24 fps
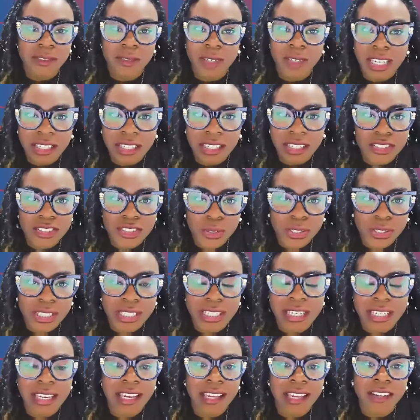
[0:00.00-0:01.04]
a
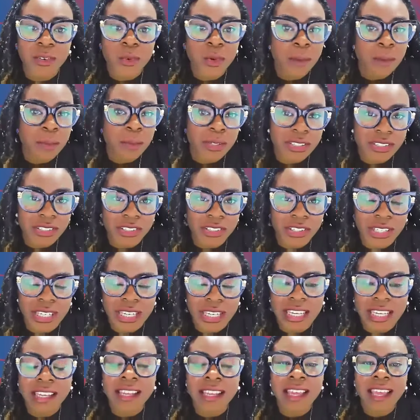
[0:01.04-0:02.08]
regulatory and corporate
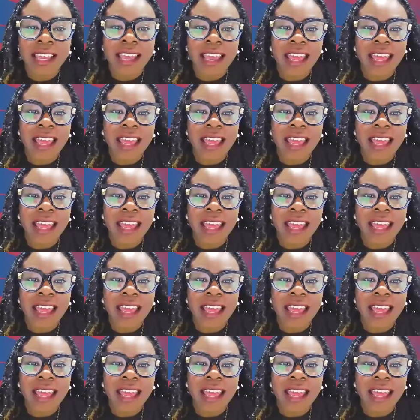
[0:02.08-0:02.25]
attorney,